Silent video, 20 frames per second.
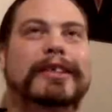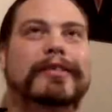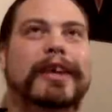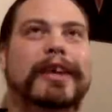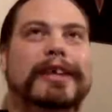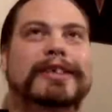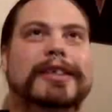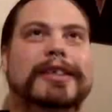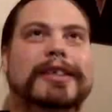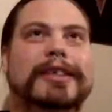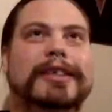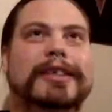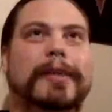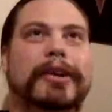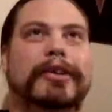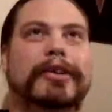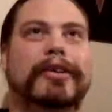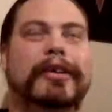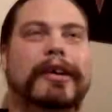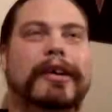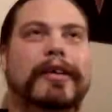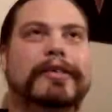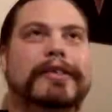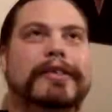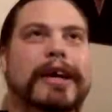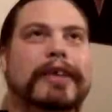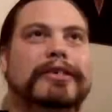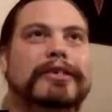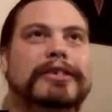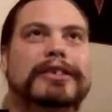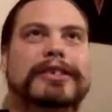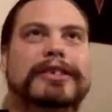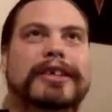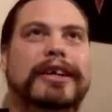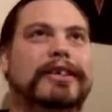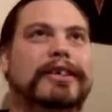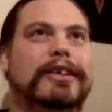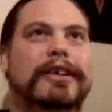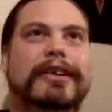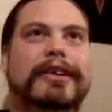Sometimes it's been good, other times it's
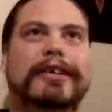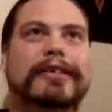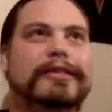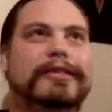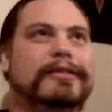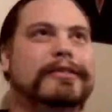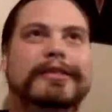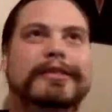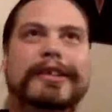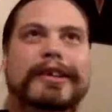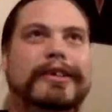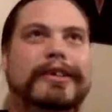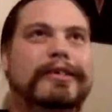like, no,